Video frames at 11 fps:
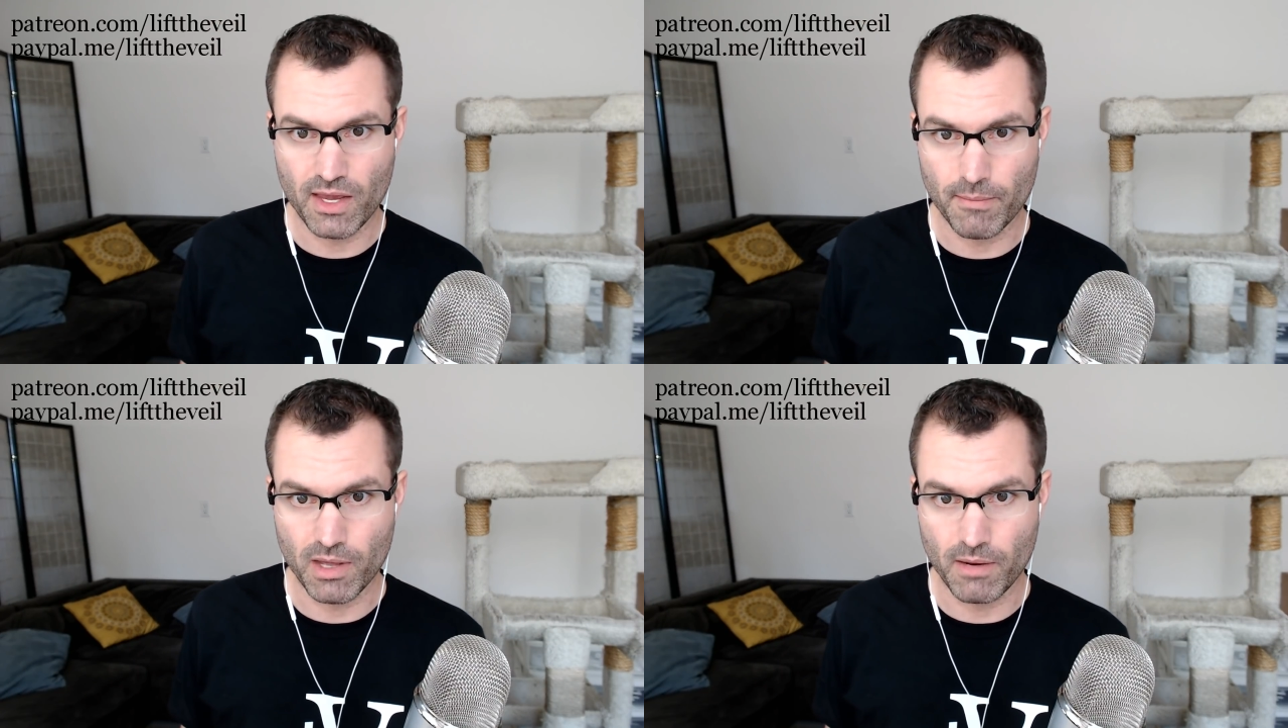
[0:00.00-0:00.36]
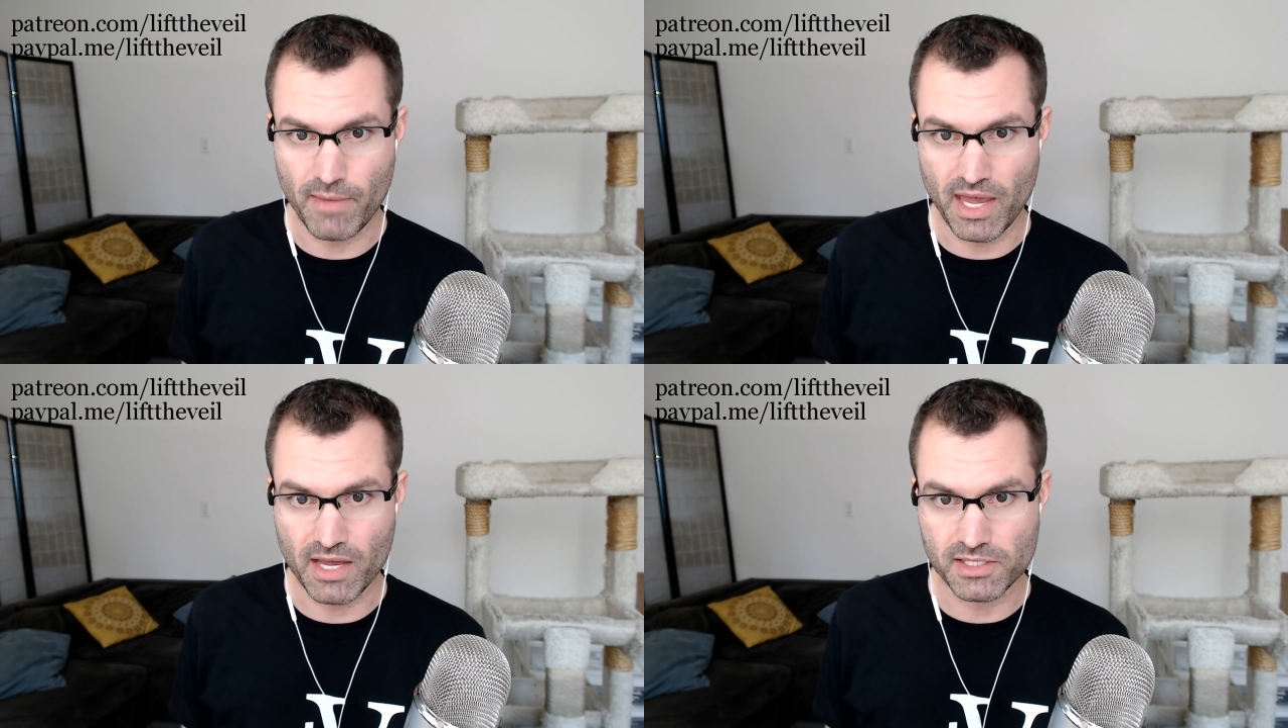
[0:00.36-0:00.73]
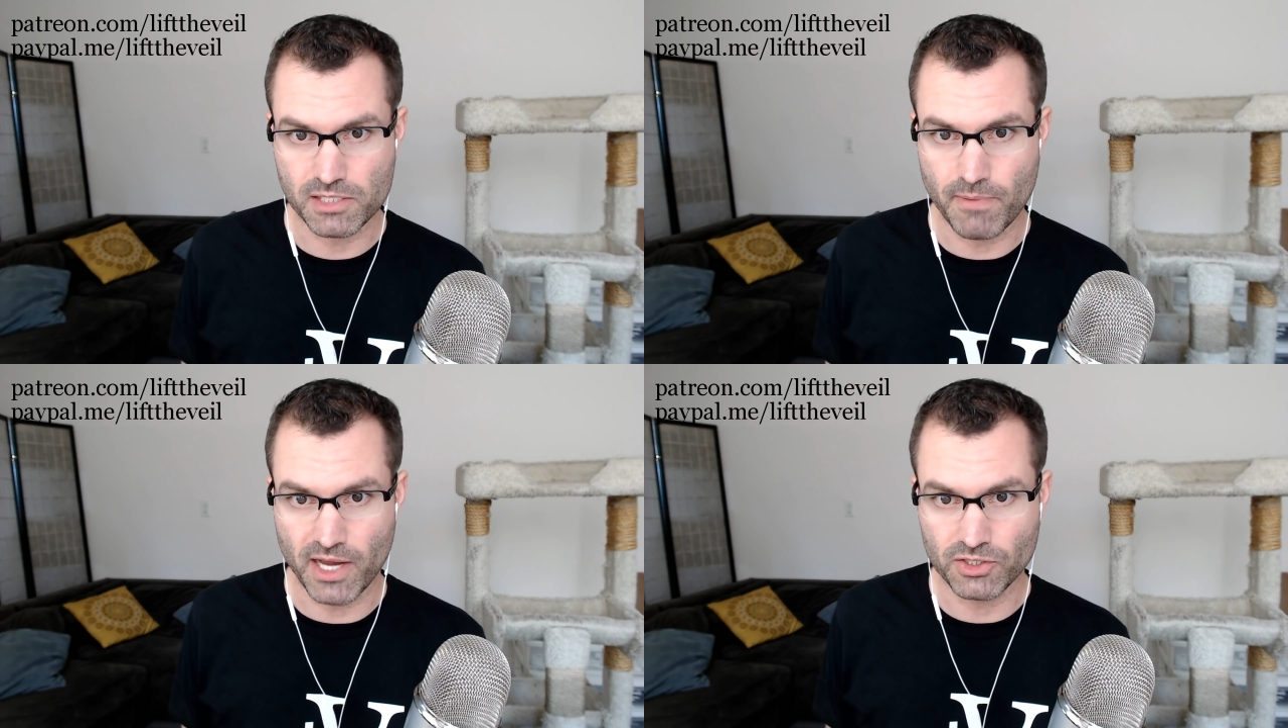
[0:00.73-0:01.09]
I'm going to make a
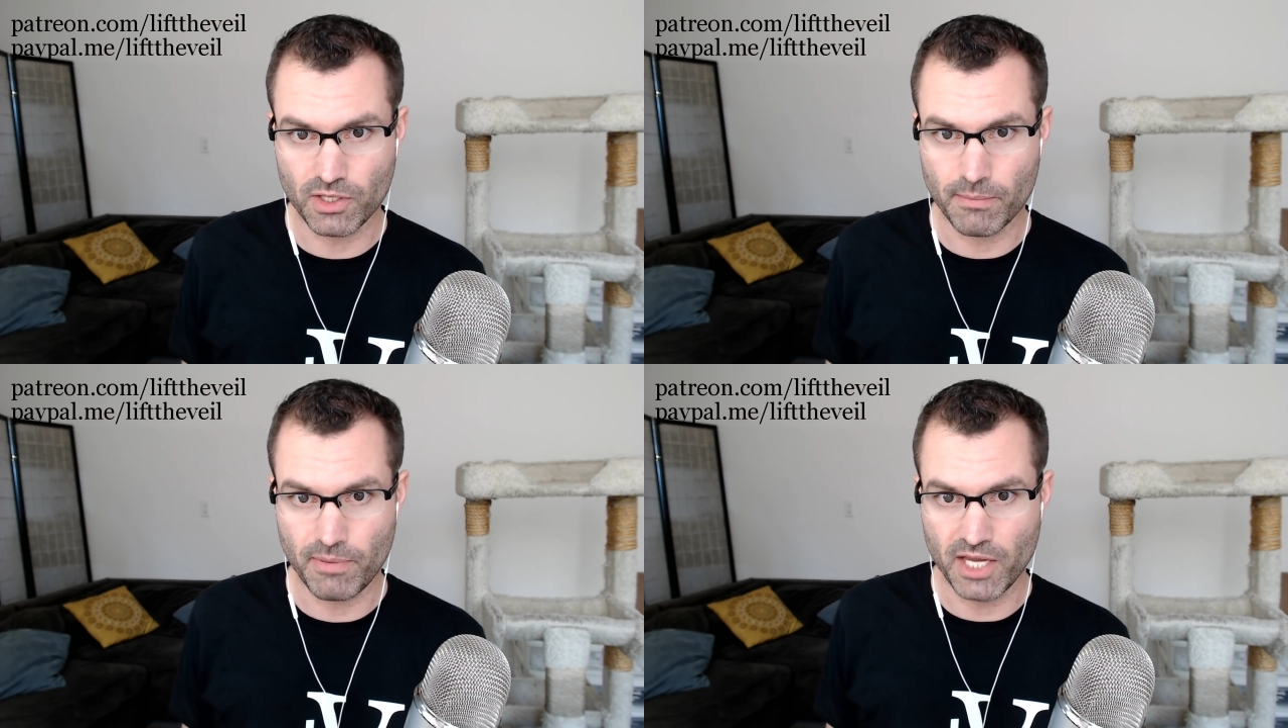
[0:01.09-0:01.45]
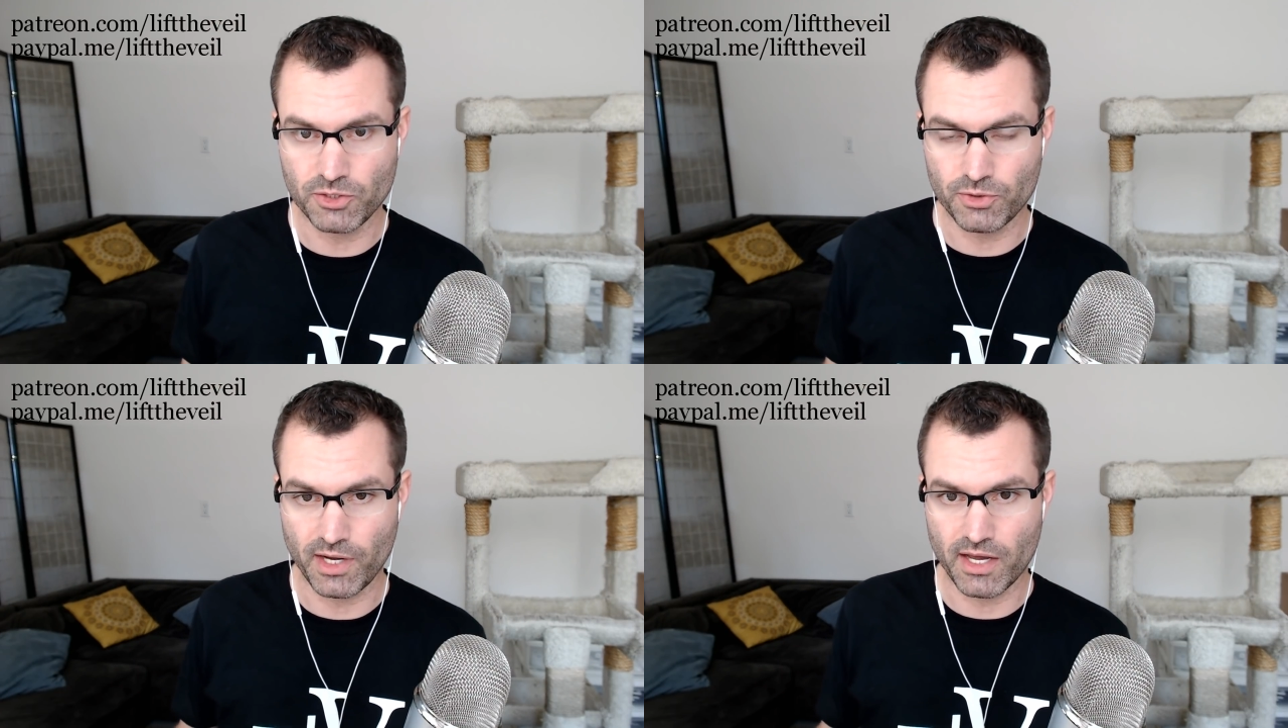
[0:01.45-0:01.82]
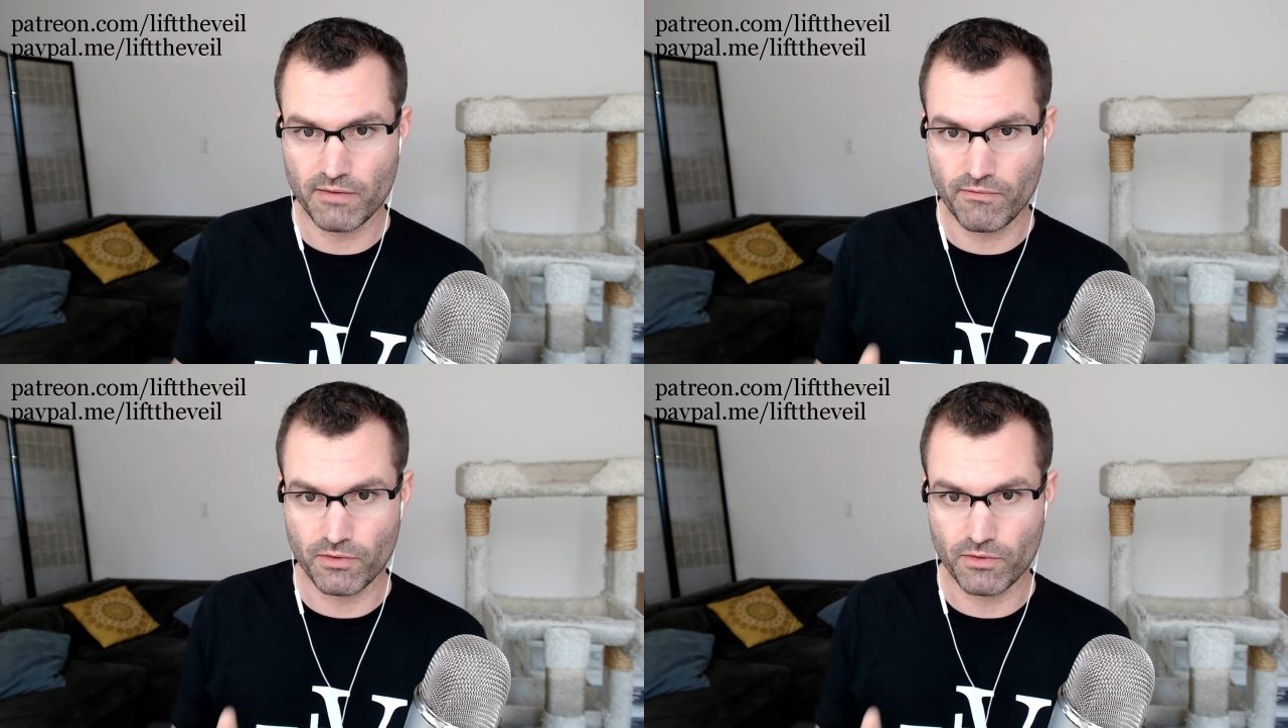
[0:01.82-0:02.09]
special on Patreon for